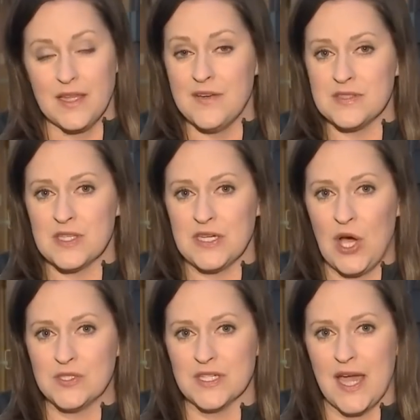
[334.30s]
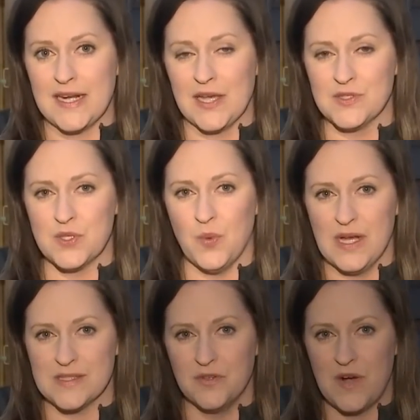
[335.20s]
Live at City Hall tonight, Kelsey
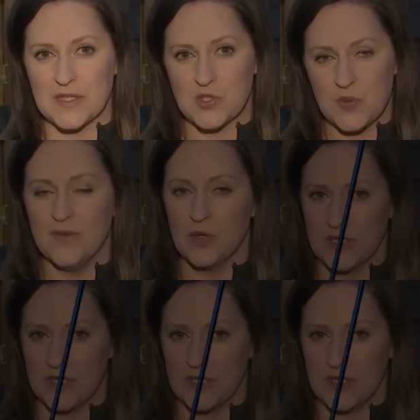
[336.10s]
Watts, Fox 12